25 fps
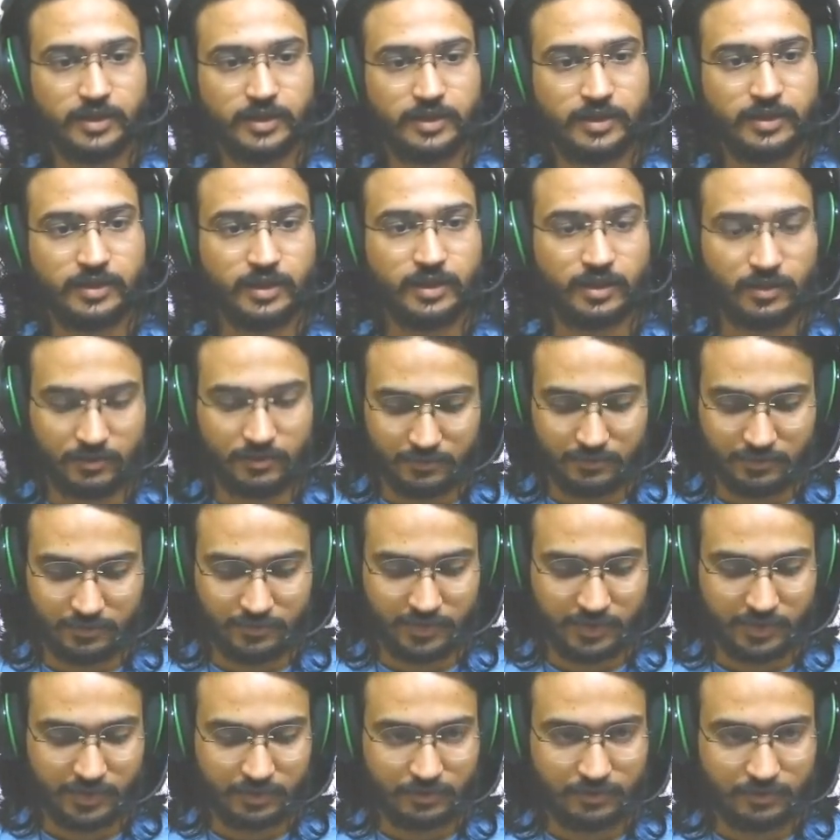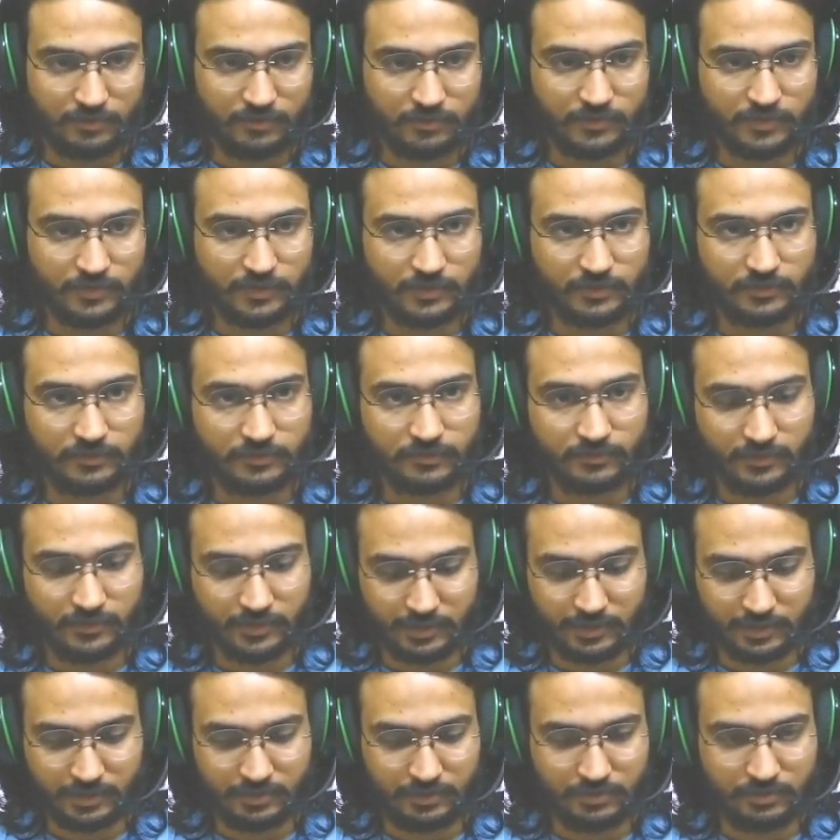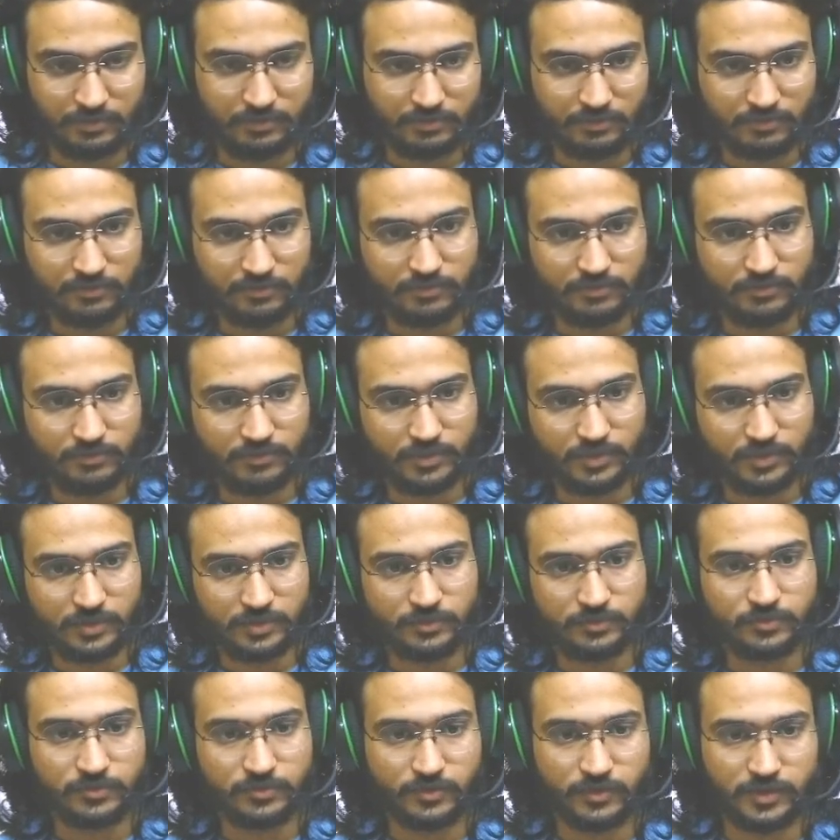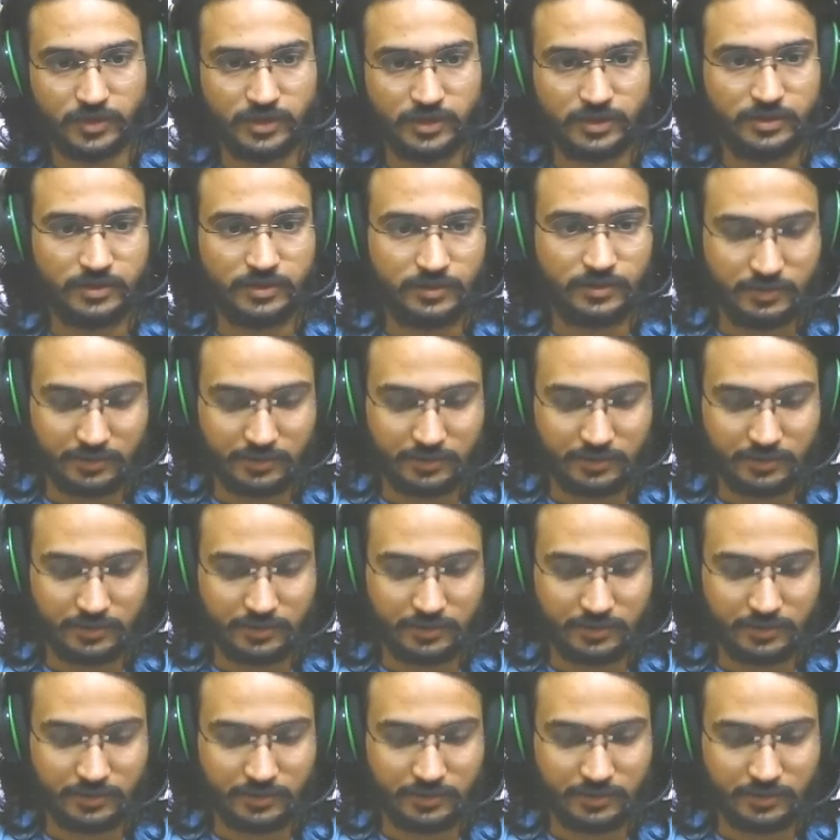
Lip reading: Now what we can do is we can do a join,